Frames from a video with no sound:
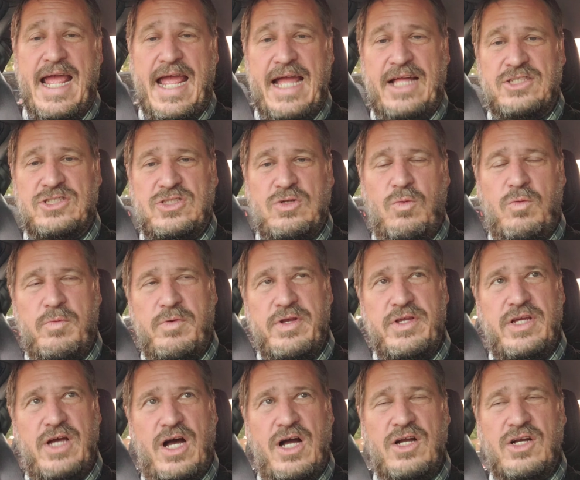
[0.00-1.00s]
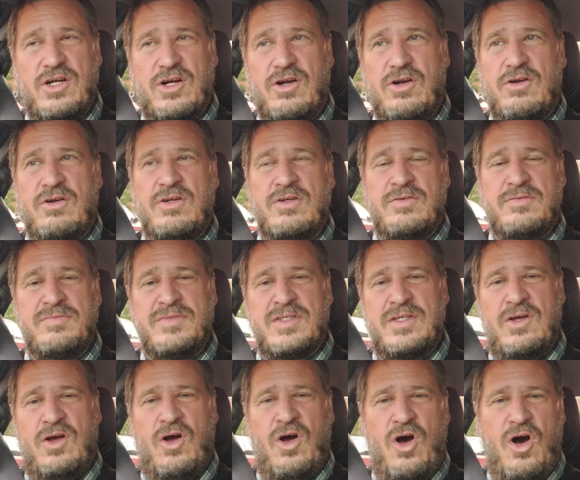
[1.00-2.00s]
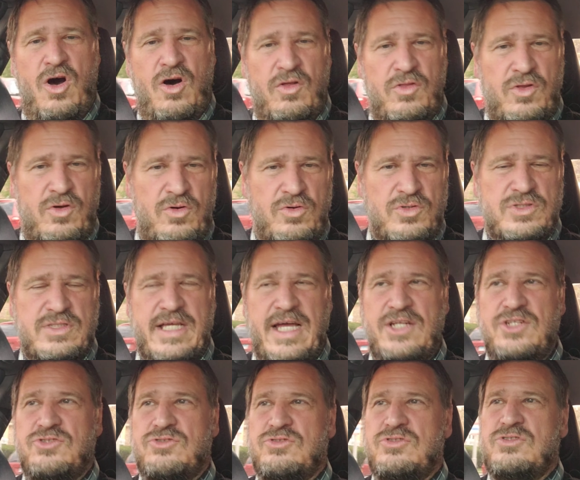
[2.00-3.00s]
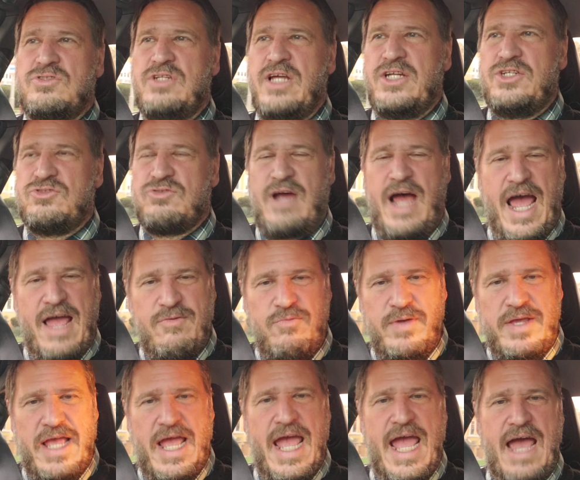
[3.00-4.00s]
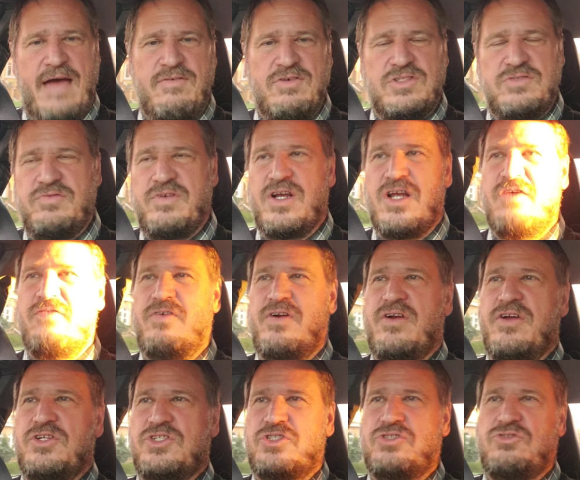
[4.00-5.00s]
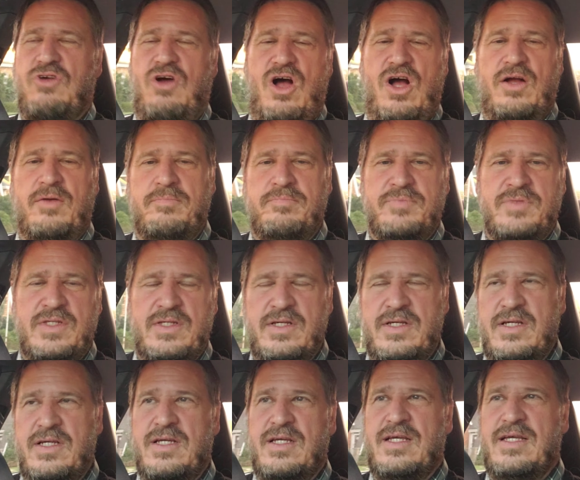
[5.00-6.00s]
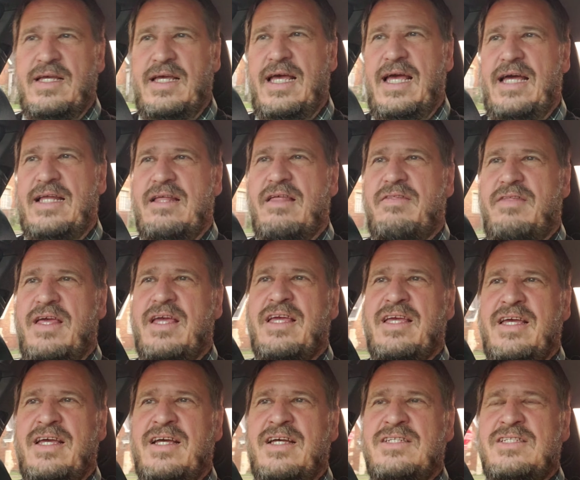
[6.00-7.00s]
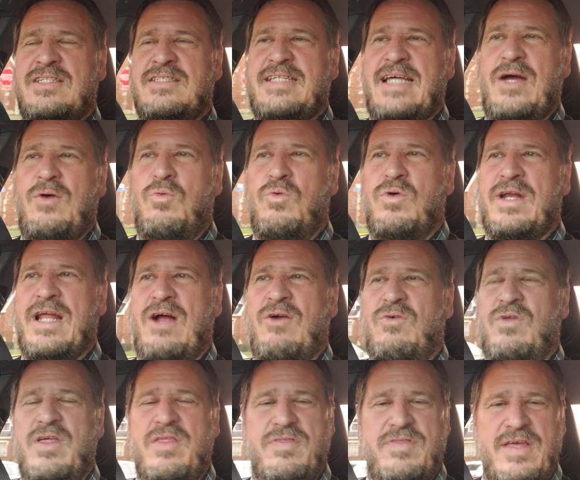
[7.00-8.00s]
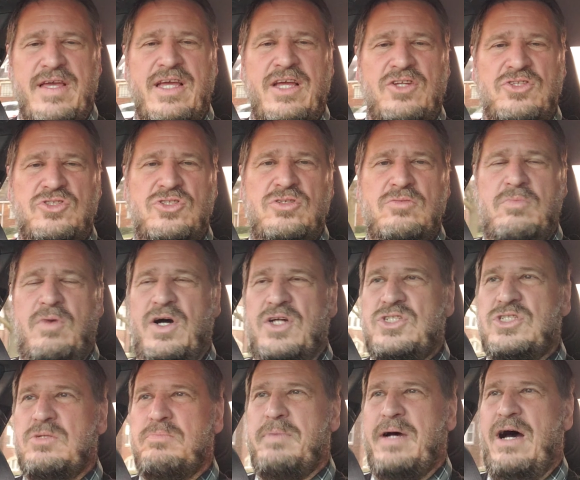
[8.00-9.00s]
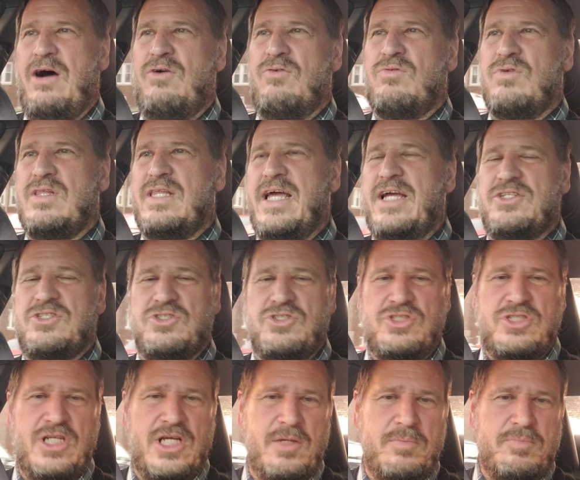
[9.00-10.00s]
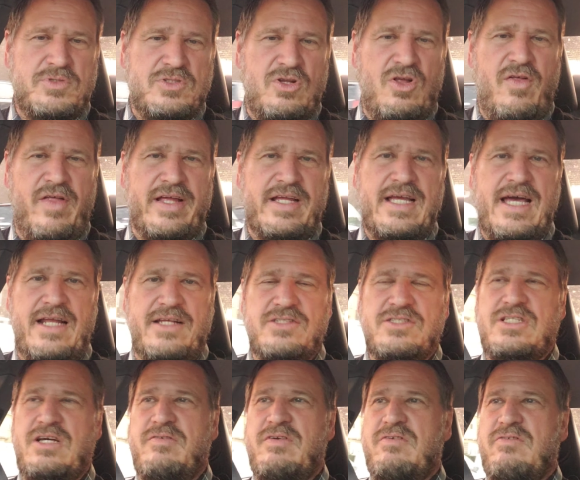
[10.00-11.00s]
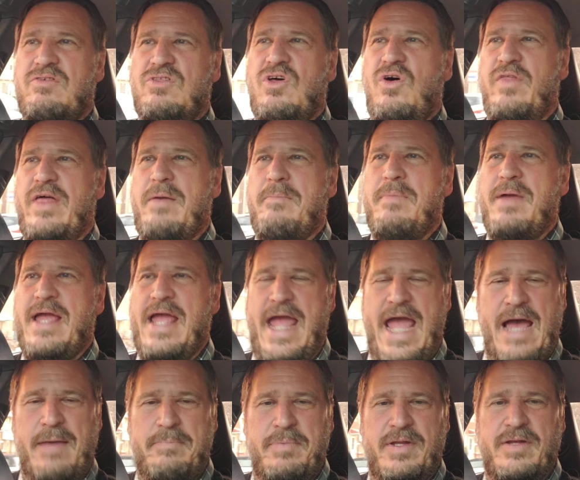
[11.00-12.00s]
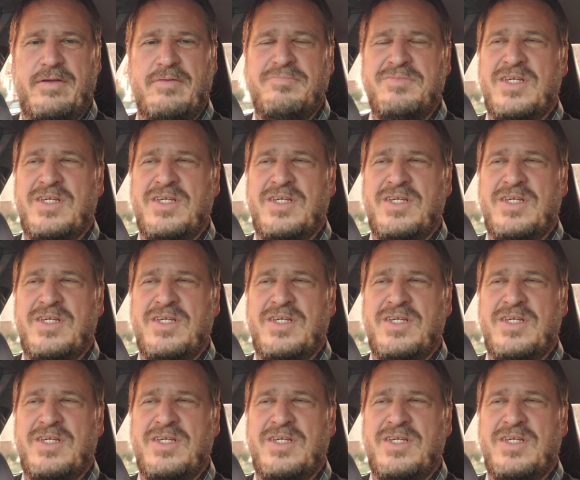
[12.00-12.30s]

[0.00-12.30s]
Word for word: And so when we're younger, all those that that drive we have is very very strong. And the thing is, is that we're not really thinking too much about relationships and all that kind of stuff, even though that may happen.